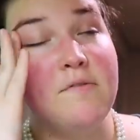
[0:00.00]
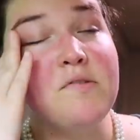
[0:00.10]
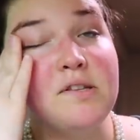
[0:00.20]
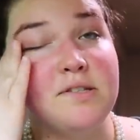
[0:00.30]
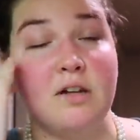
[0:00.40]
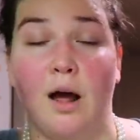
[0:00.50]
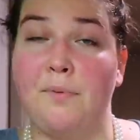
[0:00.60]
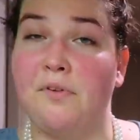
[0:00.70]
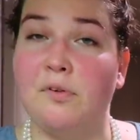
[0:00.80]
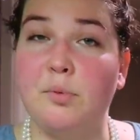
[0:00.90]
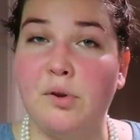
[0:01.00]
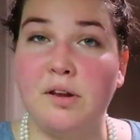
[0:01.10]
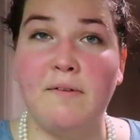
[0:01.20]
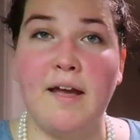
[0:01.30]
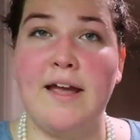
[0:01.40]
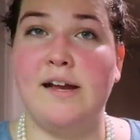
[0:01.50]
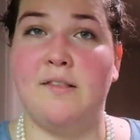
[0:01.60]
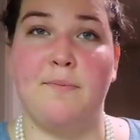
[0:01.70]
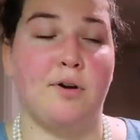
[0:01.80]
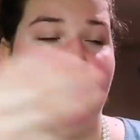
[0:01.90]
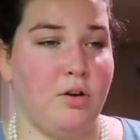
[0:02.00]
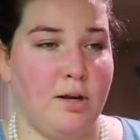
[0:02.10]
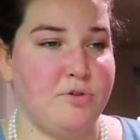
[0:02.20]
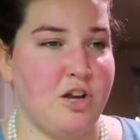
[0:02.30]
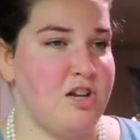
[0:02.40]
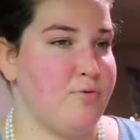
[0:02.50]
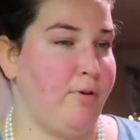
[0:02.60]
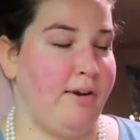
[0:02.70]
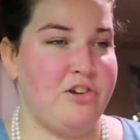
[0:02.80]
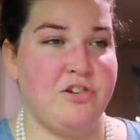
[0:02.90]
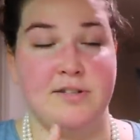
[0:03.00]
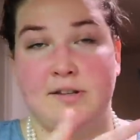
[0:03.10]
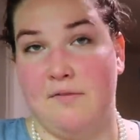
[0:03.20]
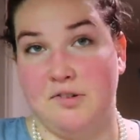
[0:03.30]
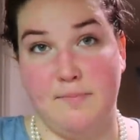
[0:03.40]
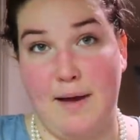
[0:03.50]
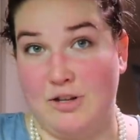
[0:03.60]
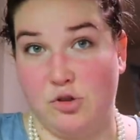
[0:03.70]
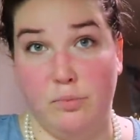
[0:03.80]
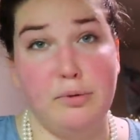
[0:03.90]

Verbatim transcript: Even the synopsis is really vague. It's about a girl named January. She discovers a magical